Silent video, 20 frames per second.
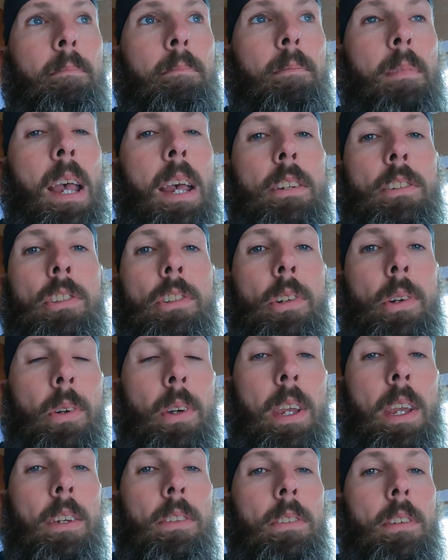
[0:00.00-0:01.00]
had
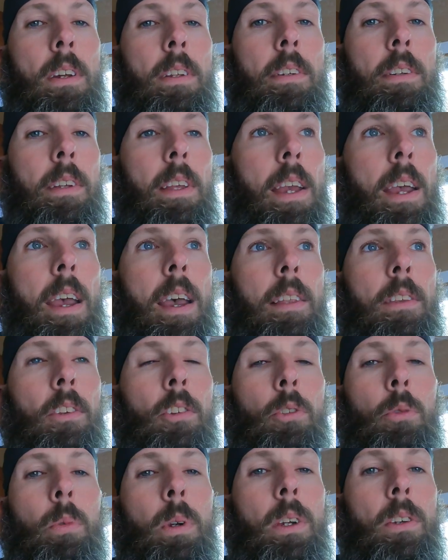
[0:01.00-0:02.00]
showcased on there that had
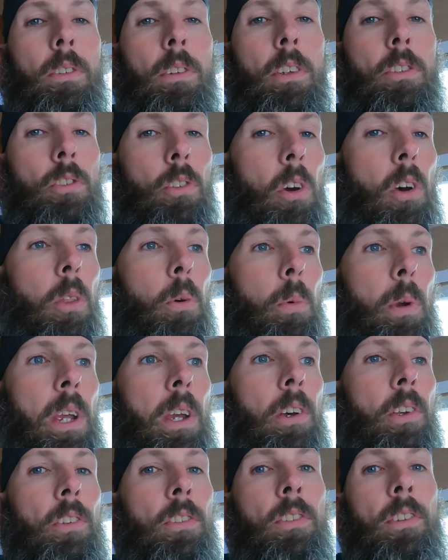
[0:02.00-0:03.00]
those wheels. I saw the
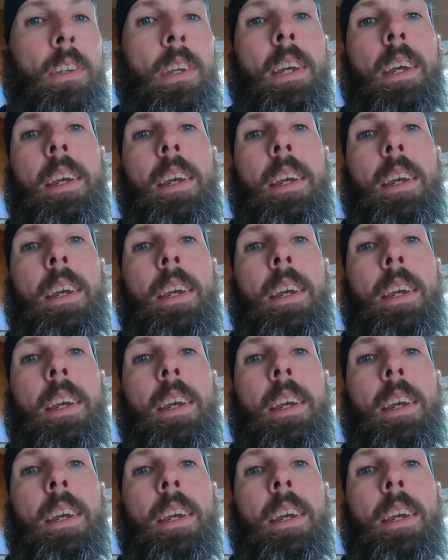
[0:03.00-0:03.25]
wheels,